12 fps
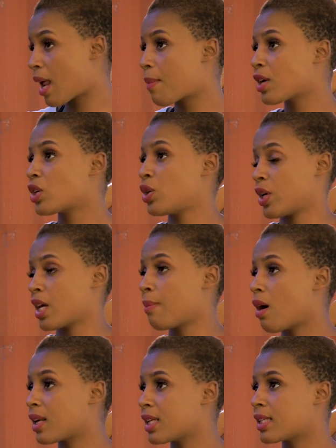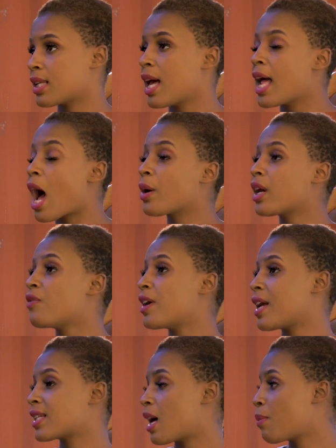I'm actually talking about is, I'll give you
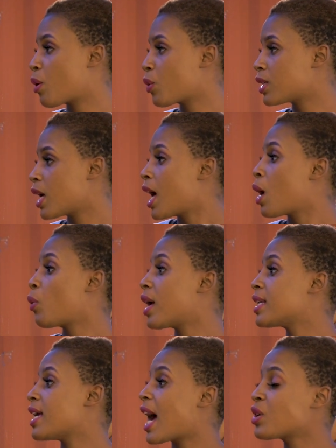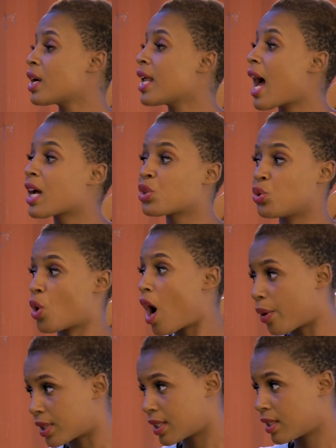an example. When he actually asked you
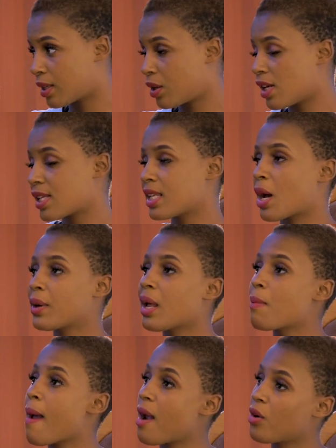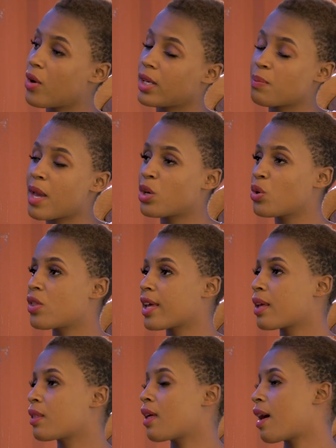out, he said, I want to marry you and make you
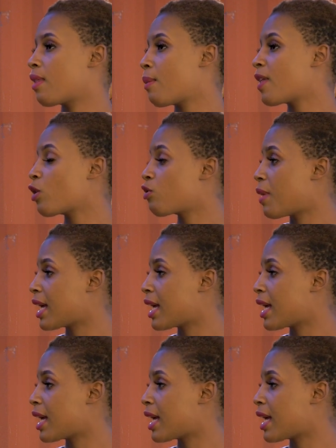the mother of my